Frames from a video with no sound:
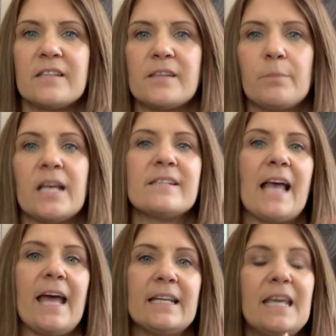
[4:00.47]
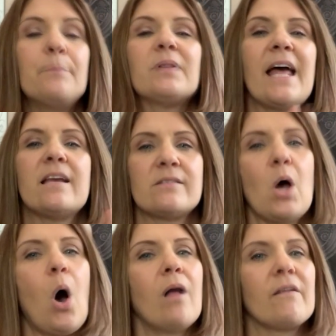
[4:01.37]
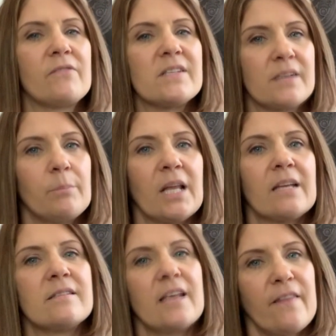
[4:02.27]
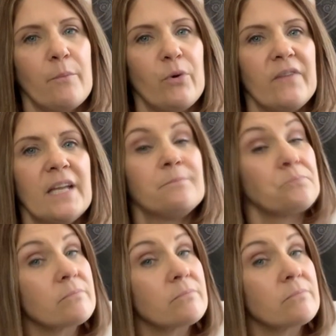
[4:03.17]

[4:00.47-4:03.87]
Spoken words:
siblings and he plays all of the siblings in the movie.